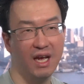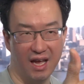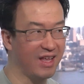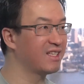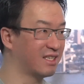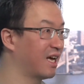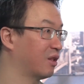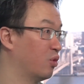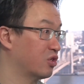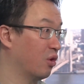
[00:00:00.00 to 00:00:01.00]
And that's
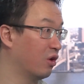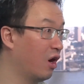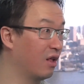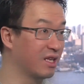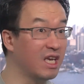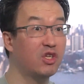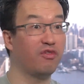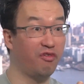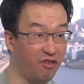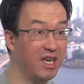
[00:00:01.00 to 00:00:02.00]
exactly what's going on. Each
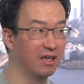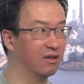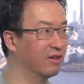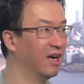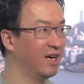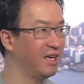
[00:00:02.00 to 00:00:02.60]
field